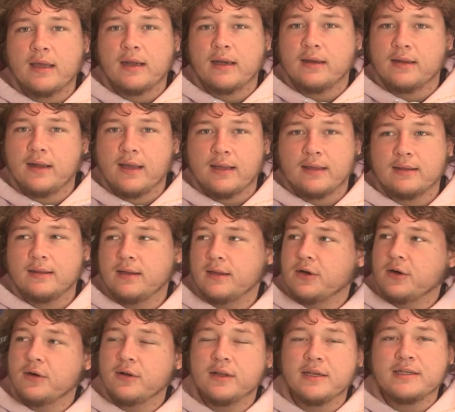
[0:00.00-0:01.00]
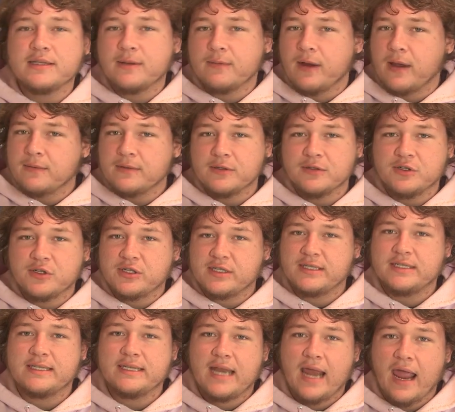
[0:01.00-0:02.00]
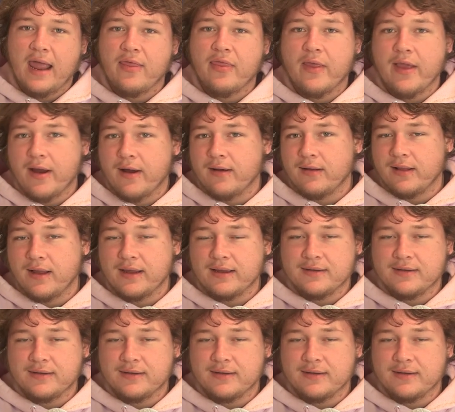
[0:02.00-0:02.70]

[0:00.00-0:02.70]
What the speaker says: and literally sometimes he'll just stand there